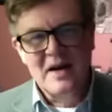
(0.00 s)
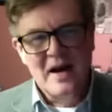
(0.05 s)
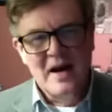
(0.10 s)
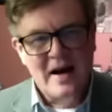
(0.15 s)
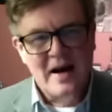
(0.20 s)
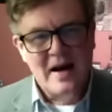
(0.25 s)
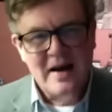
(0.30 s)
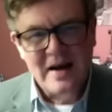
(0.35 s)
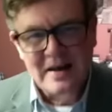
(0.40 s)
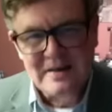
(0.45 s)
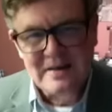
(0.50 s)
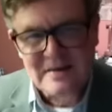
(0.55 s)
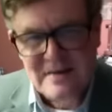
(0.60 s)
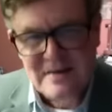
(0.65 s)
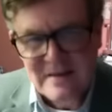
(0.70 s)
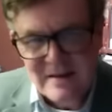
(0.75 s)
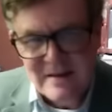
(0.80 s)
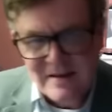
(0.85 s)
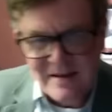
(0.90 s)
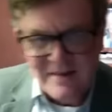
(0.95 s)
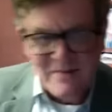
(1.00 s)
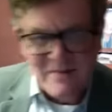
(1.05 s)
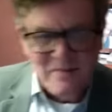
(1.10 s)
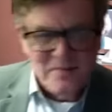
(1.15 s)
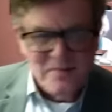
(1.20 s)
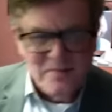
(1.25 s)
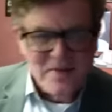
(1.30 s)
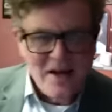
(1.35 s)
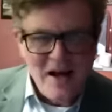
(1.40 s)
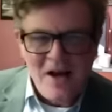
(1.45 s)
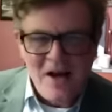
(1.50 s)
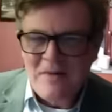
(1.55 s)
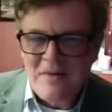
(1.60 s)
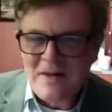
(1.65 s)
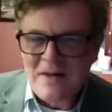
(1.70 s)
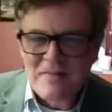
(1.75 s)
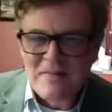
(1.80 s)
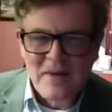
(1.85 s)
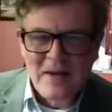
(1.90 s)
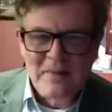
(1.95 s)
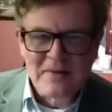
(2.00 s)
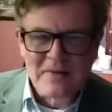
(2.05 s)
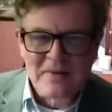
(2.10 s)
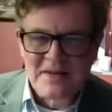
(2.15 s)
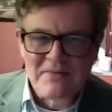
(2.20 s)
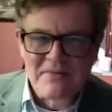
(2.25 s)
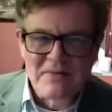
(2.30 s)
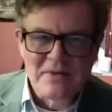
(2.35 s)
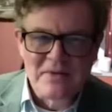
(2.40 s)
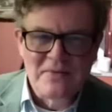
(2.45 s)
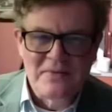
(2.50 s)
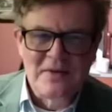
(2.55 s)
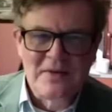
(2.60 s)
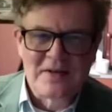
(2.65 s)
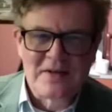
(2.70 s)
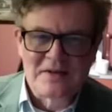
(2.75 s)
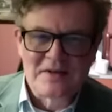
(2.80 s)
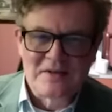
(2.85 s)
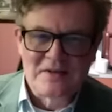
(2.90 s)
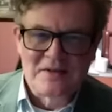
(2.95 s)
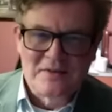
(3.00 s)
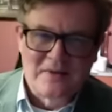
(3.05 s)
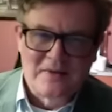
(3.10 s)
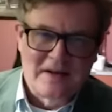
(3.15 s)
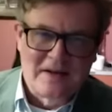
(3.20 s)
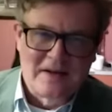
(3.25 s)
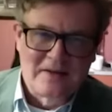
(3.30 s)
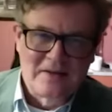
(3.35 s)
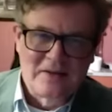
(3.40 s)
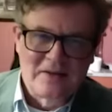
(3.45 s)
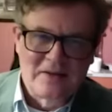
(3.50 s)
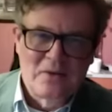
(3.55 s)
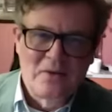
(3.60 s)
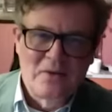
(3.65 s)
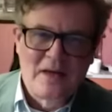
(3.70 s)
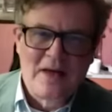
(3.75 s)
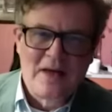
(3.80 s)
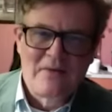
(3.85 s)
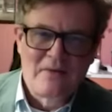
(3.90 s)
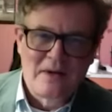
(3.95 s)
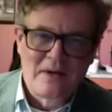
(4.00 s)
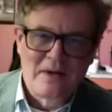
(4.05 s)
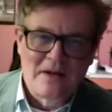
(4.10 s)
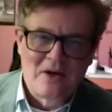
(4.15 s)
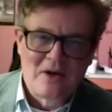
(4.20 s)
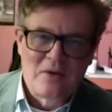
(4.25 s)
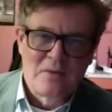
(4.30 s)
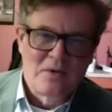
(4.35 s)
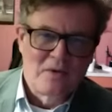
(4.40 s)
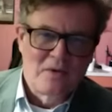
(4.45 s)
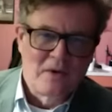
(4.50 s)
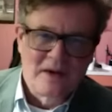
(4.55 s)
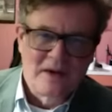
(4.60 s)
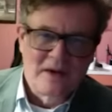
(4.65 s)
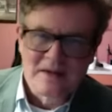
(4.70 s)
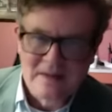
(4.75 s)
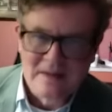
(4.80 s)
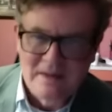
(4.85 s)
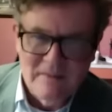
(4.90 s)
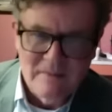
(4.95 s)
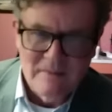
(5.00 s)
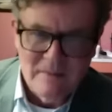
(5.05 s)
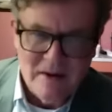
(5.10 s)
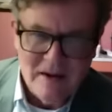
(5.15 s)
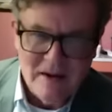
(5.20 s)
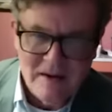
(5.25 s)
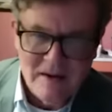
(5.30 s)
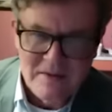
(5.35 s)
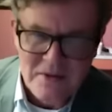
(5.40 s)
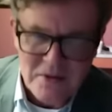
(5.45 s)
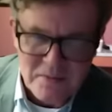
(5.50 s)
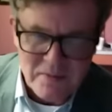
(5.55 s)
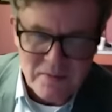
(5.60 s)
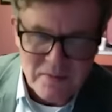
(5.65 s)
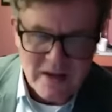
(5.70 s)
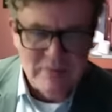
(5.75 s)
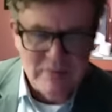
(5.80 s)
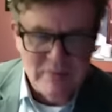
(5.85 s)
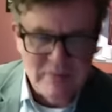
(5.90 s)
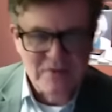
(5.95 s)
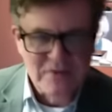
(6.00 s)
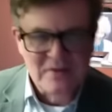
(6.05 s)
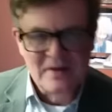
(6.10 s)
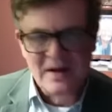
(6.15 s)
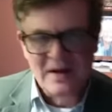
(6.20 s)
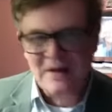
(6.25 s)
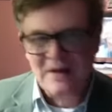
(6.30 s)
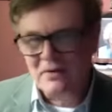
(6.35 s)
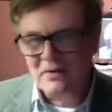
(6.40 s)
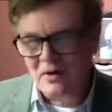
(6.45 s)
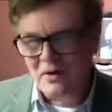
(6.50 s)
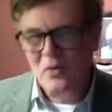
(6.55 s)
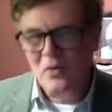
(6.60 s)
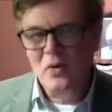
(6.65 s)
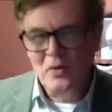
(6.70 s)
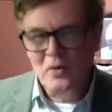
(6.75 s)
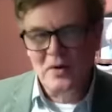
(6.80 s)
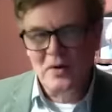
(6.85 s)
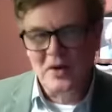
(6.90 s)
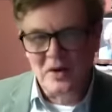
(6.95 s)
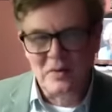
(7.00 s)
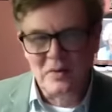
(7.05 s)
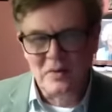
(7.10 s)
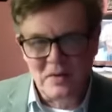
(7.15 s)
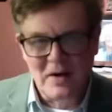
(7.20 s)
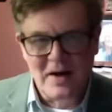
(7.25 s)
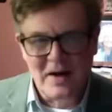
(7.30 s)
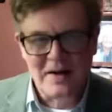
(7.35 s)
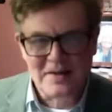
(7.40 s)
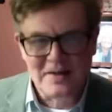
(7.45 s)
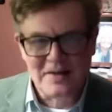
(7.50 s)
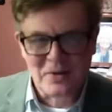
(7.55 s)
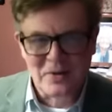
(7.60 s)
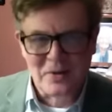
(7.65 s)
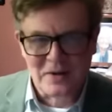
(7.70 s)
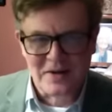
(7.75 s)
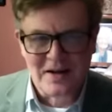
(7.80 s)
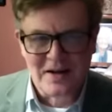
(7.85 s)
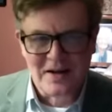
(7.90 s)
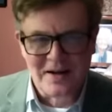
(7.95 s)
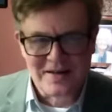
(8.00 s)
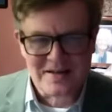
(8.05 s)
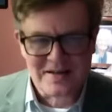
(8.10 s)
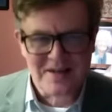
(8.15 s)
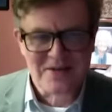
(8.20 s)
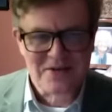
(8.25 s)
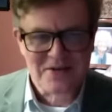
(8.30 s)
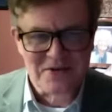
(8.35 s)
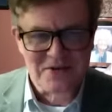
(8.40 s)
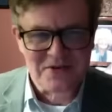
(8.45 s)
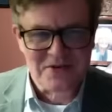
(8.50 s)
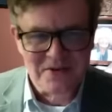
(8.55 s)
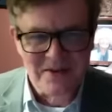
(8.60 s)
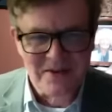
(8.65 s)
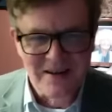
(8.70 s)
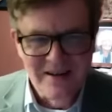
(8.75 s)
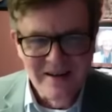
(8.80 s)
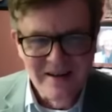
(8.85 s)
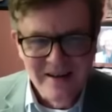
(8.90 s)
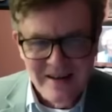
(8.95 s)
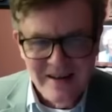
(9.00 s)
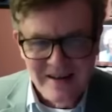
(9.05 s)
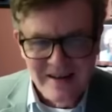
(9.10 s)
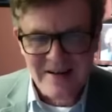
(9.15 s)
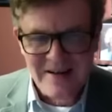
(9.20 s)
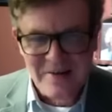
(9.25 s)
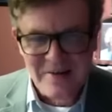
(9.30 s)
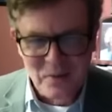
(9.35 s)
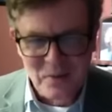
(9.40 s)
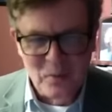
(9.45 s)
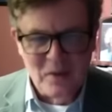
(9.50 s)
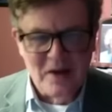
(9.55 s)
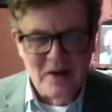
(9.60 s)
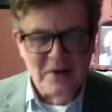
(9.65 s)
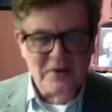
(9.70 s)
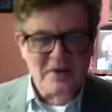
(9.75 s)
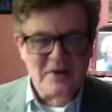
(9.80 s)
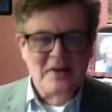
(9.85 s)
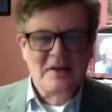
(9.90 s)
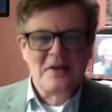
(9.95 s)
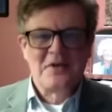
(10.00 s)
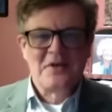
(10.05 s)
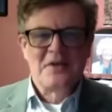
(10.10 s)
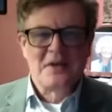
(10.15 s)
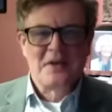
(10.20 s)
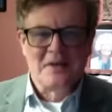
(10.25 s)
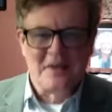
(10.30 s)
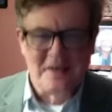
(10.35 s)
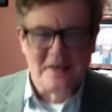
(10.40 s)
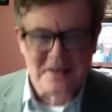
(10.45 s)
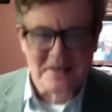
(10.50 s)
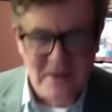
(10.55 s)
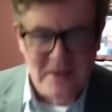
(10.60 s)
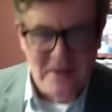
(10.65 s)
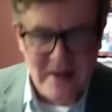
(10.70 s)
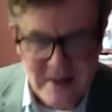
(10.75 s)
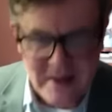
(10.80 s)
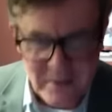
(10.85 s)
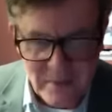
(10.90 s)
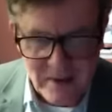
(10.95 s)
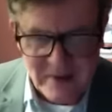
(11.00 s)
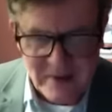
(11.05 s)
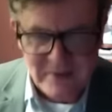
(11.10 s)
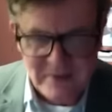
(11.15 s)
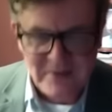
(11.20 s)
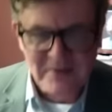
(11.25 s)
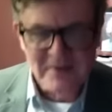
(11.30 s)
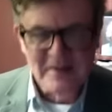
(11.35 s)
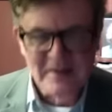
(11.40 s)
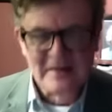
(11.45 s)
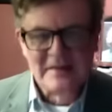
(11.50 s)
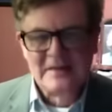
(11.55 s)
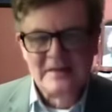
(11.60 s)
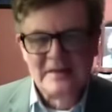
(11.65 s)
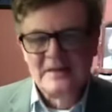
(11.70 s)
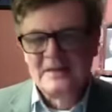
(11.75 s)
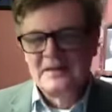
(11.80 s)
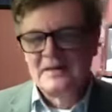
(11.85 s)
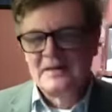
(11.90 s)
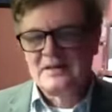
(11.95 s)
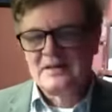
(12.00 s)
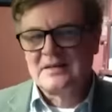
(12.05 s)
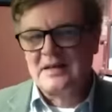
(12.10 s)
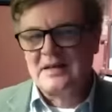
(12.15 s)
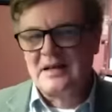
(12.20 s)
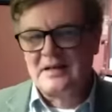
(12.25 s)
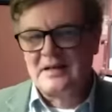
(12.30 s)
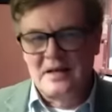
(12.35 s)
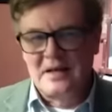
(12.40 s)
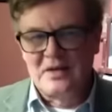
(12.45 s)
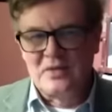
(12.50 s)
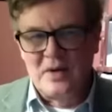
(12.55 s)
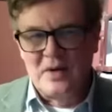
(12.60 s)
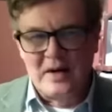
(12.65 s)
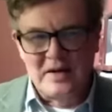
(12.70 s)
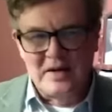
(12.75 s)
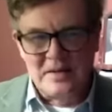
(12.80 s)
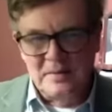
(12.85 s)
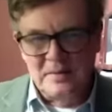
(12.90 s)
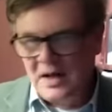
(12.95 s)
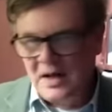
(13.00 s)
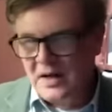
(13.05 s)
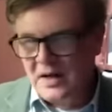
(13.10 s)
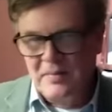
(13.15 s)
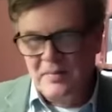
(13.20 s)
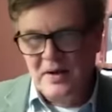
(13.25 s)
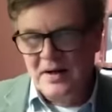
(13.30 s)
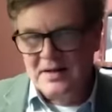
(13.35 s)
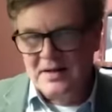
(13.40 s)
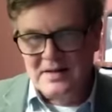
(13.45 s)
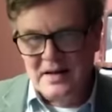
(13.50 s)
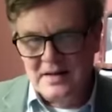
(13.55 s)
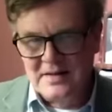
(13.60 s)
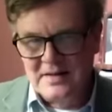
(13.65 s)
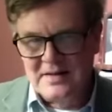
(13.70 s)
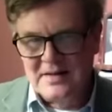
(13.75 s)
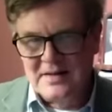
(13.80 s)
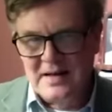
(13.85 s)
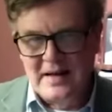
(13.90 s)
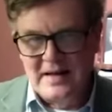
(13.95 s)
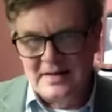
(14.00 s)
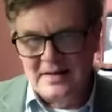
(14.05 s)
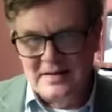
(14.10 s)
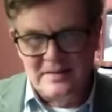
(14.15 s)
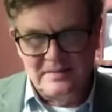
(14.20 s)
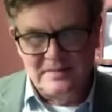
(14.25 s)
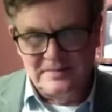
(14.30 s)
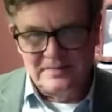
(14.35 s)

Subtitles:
and how many papers even refer to the fact that every human rights newspapers, all the human rights organizations in the world, including the Israeli ones, say that Israel is an apartheid state.